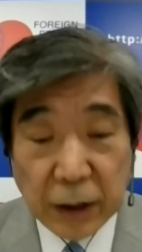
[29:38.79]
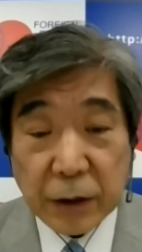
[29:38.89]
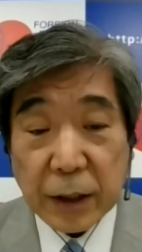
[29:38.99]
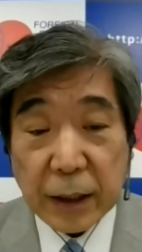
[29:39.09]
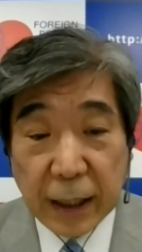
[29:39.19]

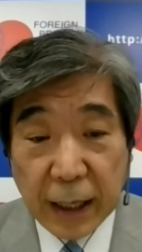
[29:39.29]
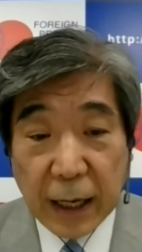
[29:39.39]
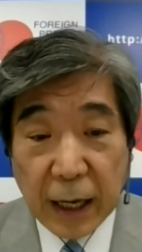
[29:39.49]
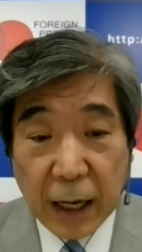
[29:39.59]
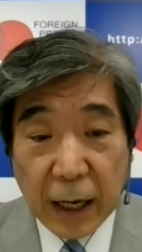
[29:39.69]
So
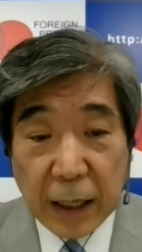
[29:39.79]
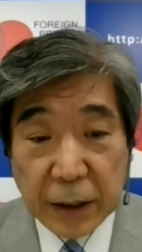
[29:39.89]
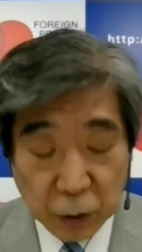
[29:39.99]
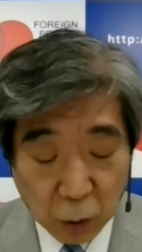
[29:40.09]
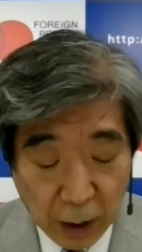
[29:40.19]
the visit
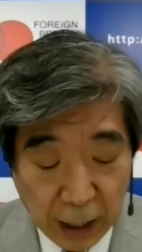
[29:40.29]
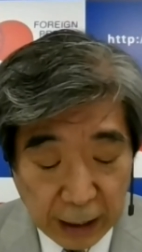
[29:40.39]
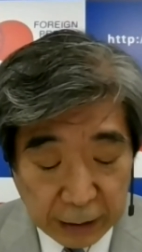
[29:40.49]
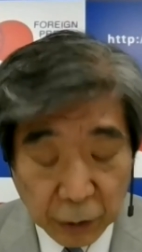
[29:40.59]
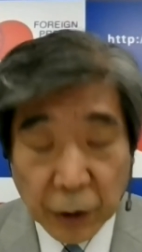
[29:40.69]
by
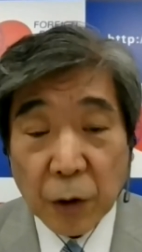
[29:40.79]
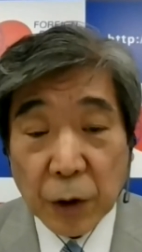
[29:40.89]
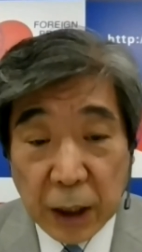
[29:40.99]
Mr. Bach,